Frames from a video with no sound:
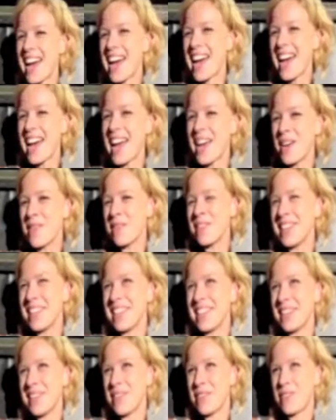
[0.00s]
I am
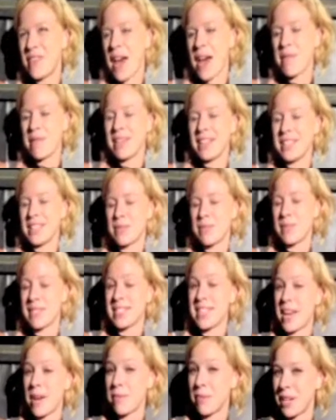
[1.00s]
the fabulous
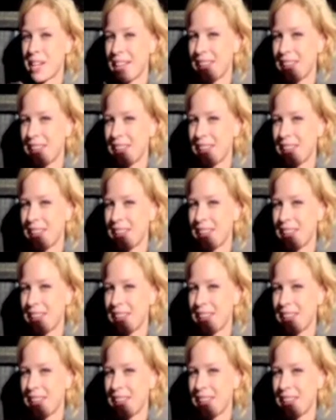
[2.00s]
Miss Amber